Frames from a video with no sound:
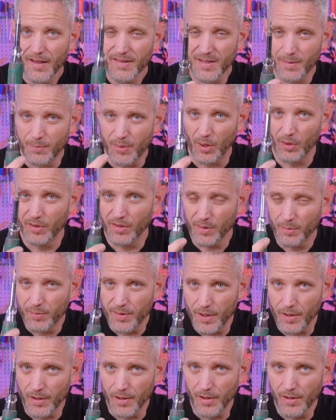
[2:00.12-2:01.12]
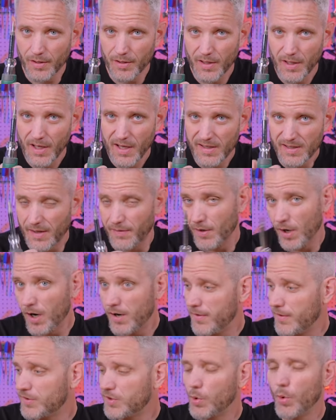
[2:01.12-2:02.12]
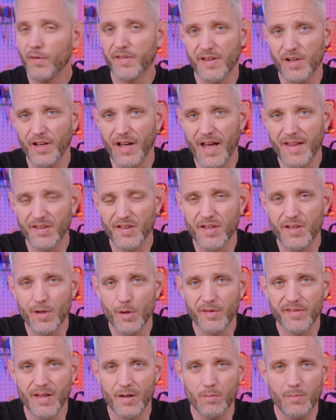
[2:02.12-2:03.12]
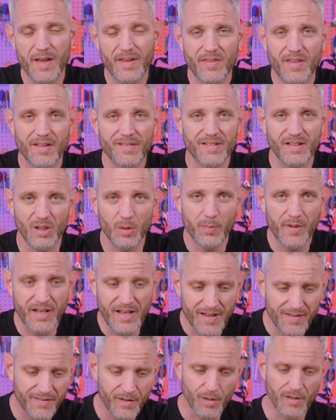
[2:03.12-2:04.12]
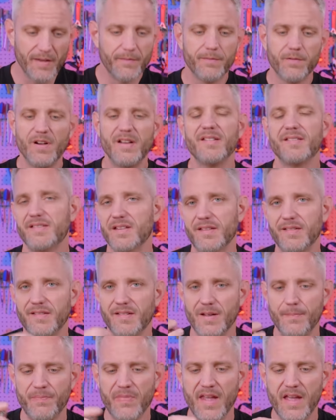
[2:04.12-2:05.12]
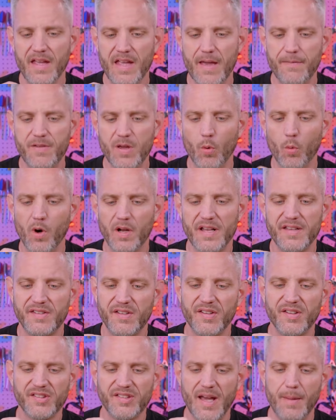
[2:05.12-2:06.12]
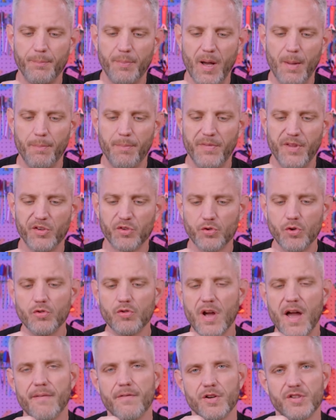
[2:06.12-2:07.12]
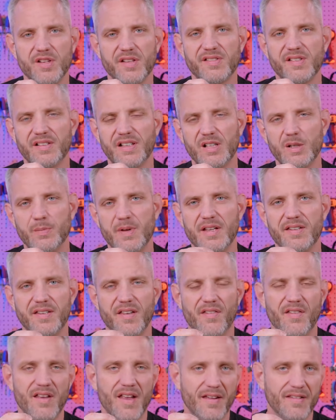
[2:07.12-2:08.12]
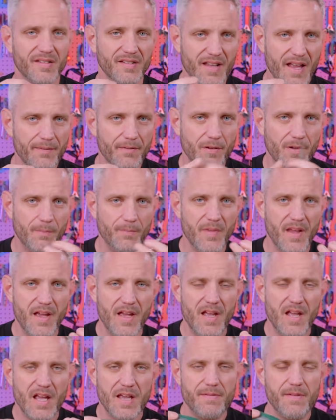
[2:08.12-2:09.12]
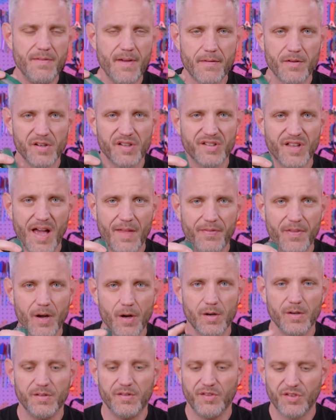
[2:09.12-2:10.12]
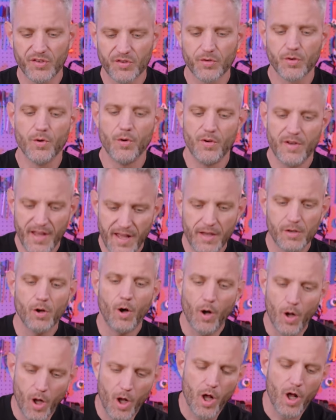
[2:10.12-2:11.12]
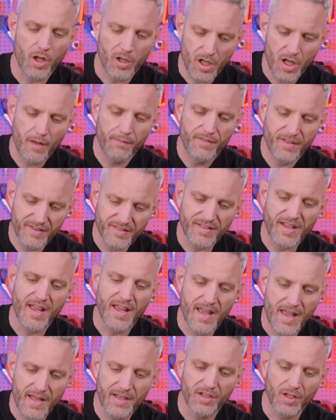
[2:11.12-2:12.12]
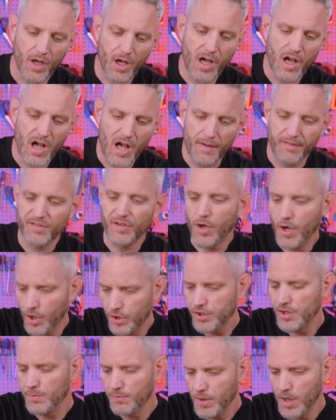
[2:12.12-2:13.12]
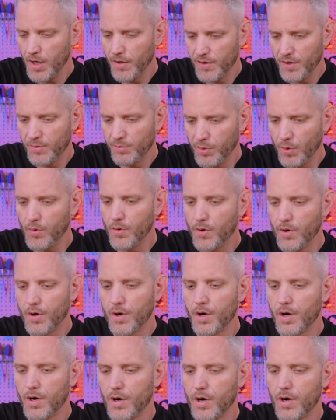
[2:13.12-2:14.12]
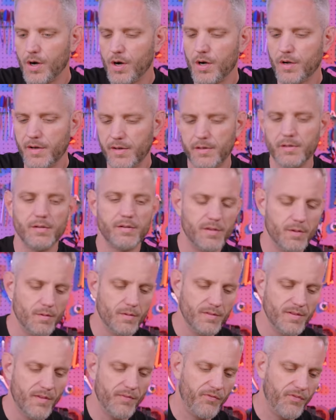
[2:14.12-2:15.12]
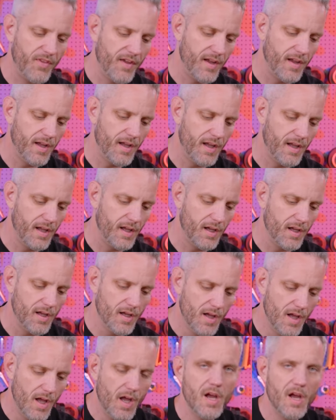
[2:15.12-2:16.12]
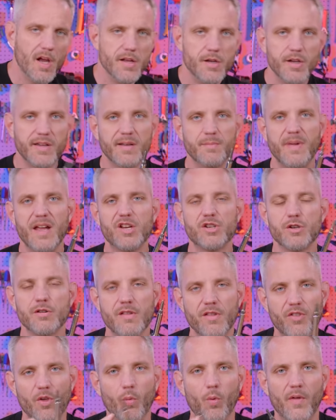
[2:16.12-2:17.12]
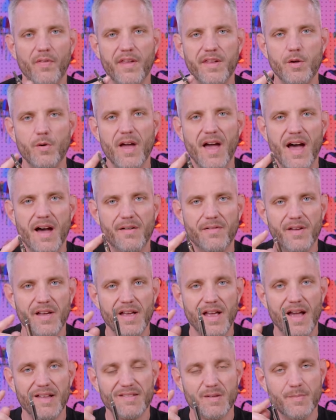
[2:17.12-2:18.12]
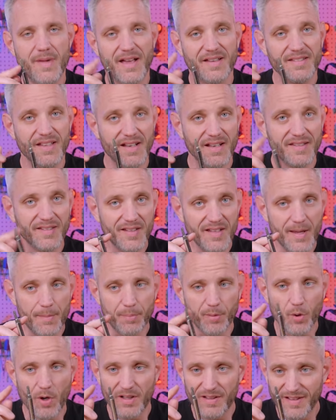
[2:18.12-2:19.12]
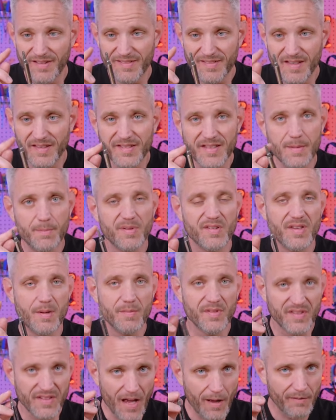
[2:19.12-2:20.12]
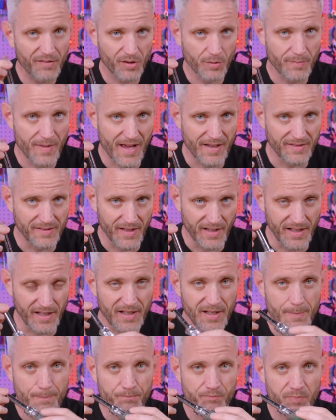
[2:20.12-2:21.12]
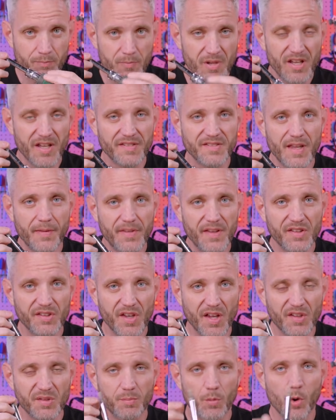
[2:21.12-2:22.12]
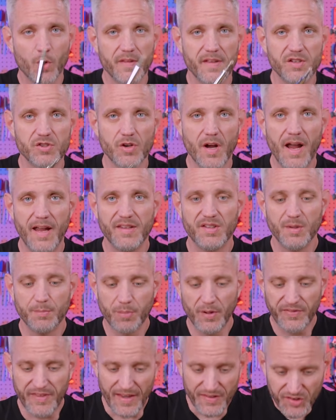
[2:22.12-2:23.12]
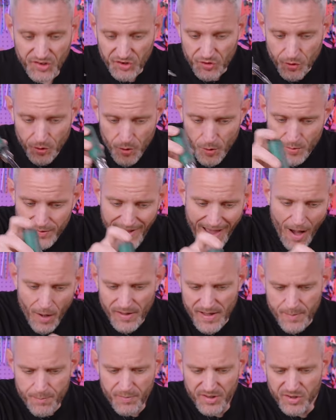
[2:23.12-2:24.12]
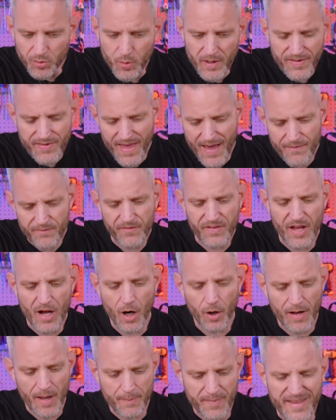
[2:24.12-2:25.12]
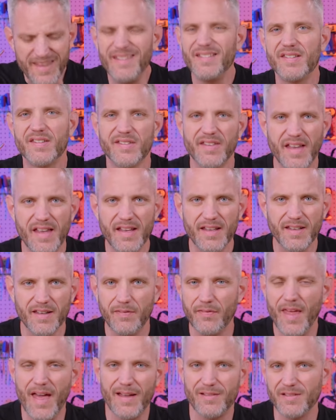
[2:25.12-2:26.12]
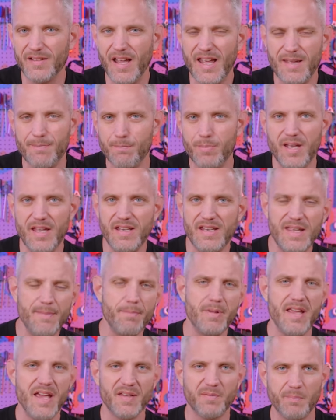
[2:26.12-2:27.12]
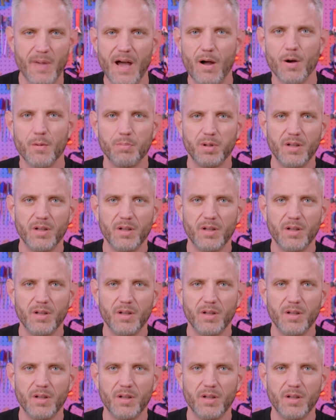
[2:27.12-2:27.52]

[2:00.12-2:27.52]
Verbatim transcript: to build a computer. Now there are other tools that you guys can use that would make things a little bit easier. Like for instance, if you wanted to step up the screwdriver just a little bit to the next level, if you've ever sat there and screwed in all of the standoffs on your motherboard and you're doing the thing, you could make sure that the one that you have has a magnetic tip, or at least the tips themselves are magnetic because nothing sucks more than trying to put that screw down in between that VRM heatsink and that 8-pin EPS power